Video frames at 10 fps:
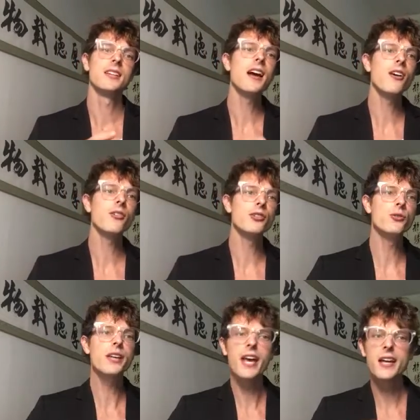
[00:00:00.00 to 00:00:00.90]
Now,
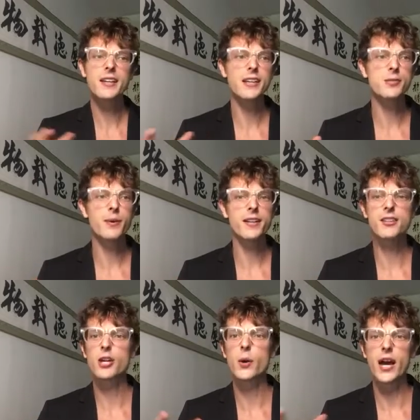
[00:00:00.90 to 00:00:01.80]
you can't expect
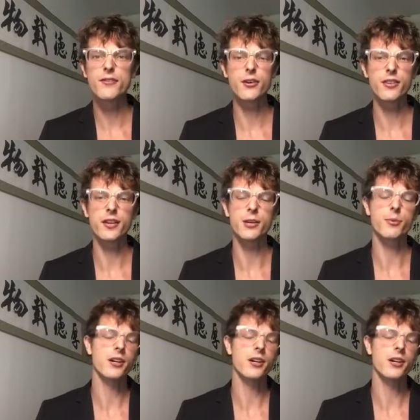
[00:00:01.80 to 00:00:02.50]
to know everything,